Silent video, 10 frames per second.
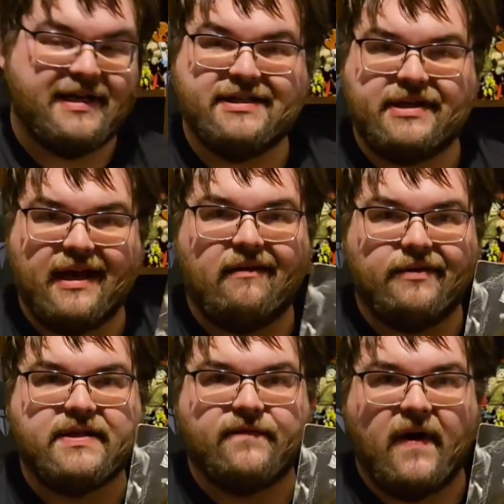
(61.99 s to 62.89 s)
It's yellowed
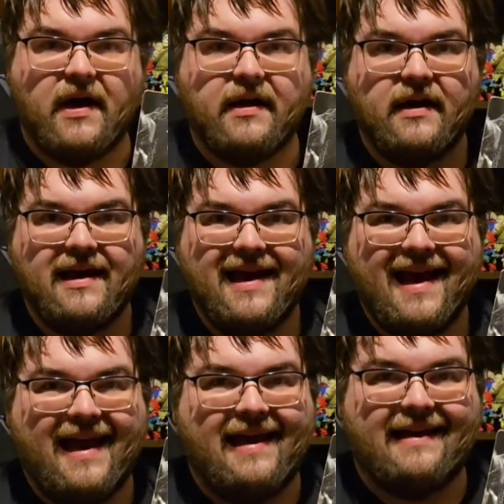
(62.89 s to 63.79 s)
as fuck,
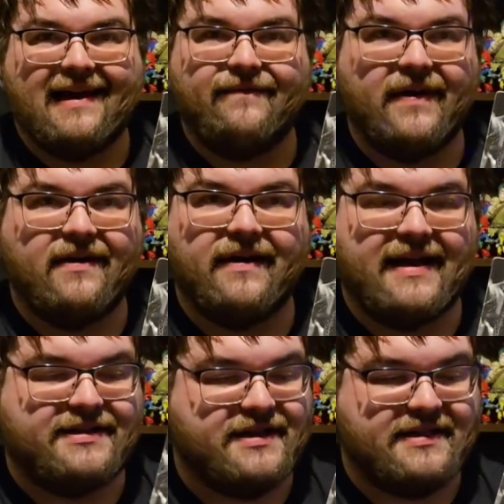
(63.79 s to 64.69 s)
and I figured
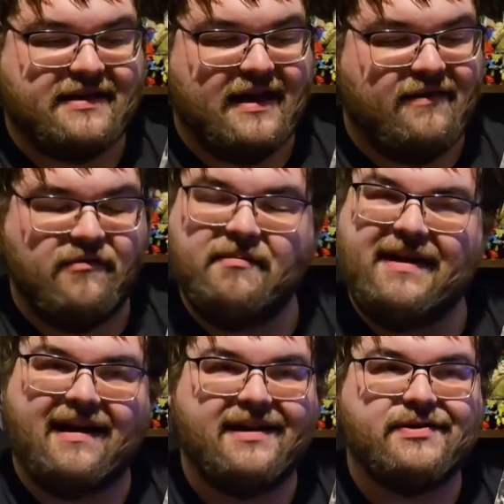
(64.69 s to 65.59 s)
it would be
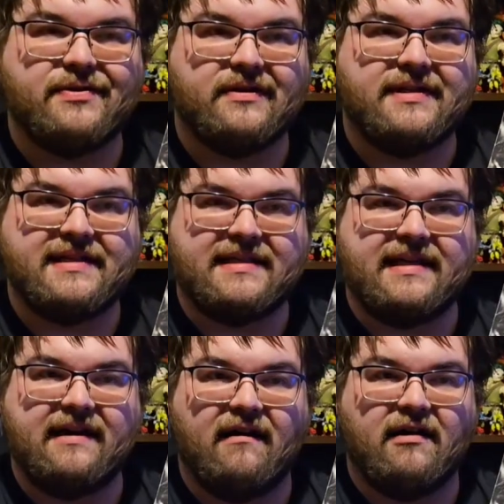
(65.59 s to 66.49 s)
nicer to
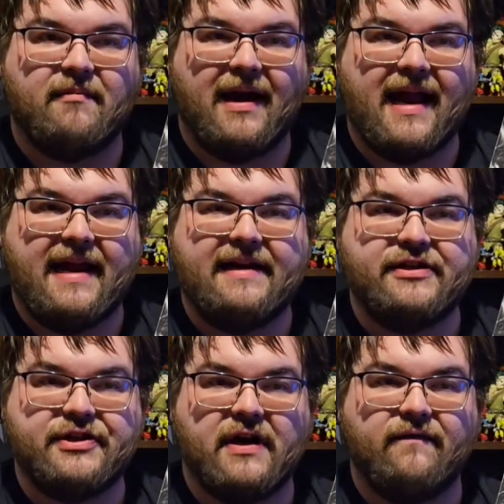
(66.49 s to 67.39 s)
see on my 80s
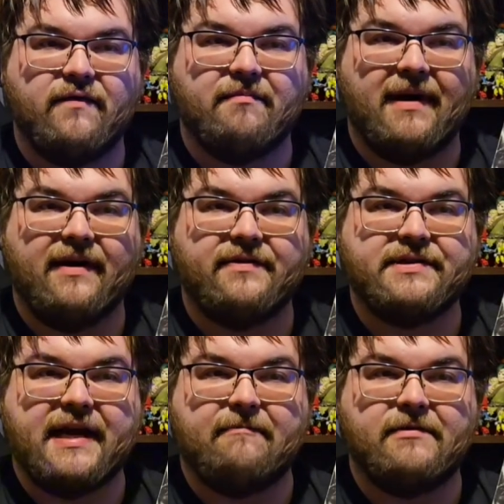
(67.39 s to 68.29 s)
shelf with my other
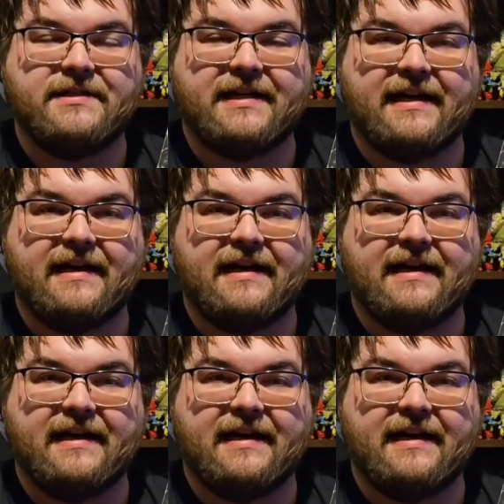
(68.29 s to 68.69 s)
Snake Plissken,